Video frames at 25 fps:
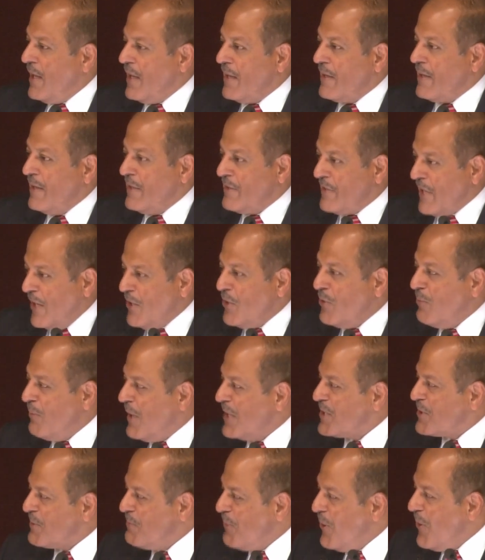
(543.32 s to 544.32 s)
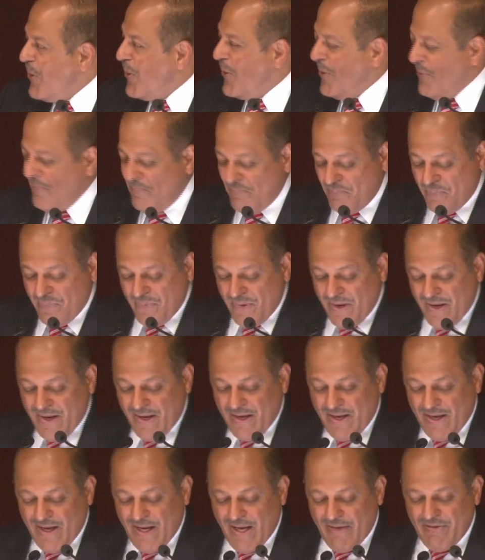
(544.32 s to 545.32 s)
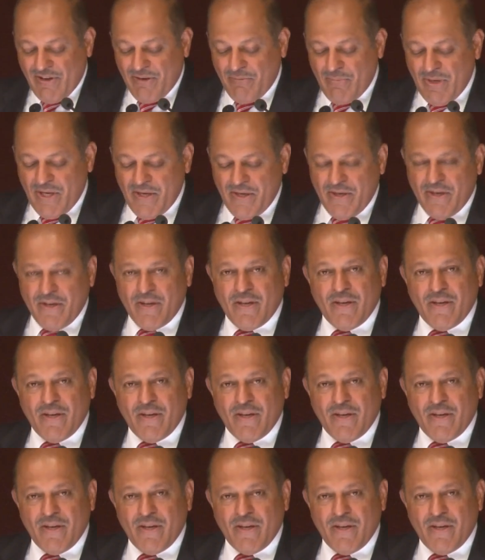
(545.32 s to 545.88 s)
can tell you much more, having been